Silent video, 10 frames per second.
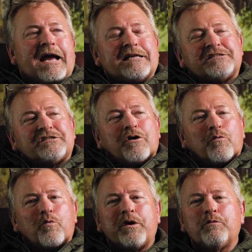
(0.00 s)
And
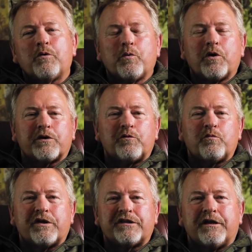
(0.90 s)
so we were
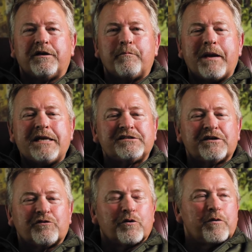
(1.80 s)
working with an
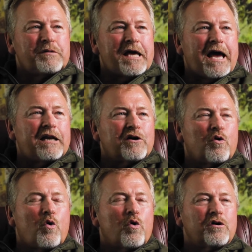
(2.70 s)
amazing group that had a
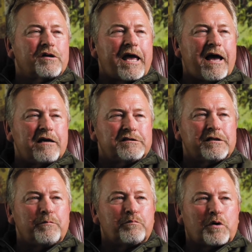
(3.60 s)
coral
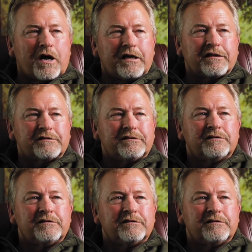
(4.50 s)
calcium product.